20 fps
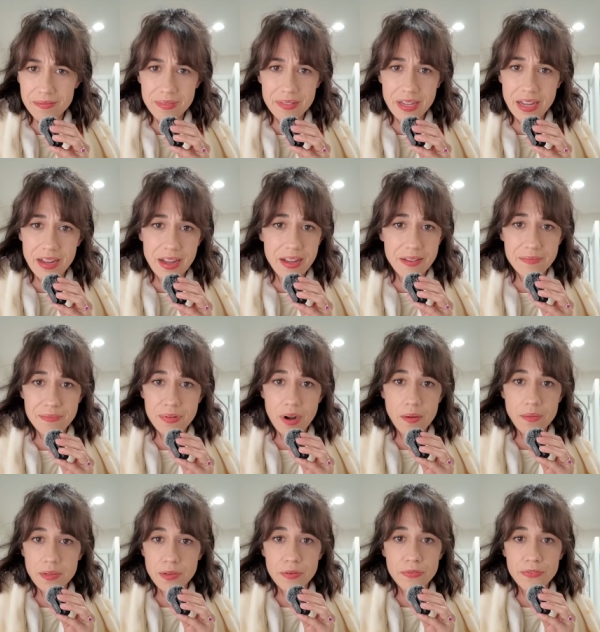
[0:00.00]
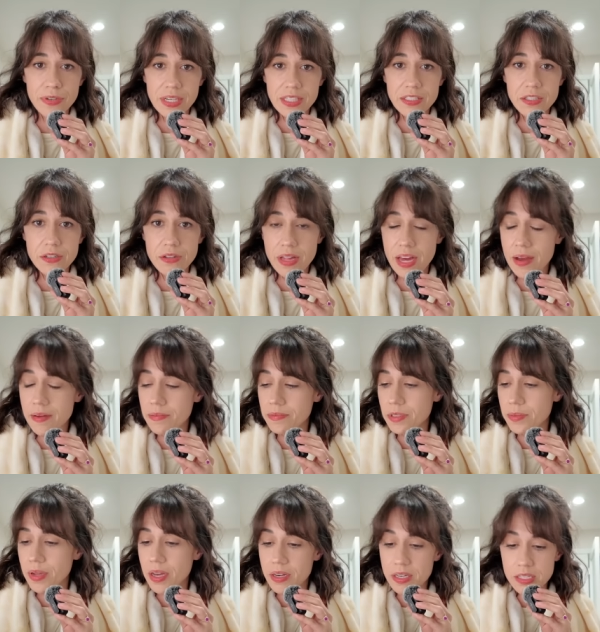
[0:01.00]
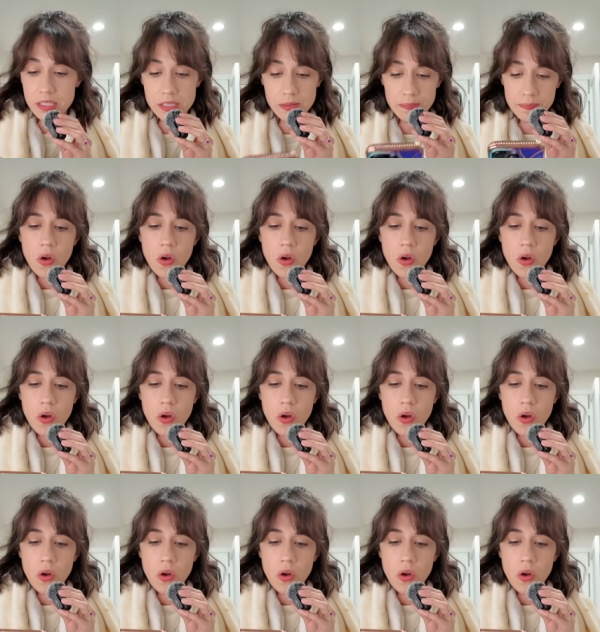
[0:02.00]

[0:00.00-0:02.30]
I probably will forget to do that, to be honest.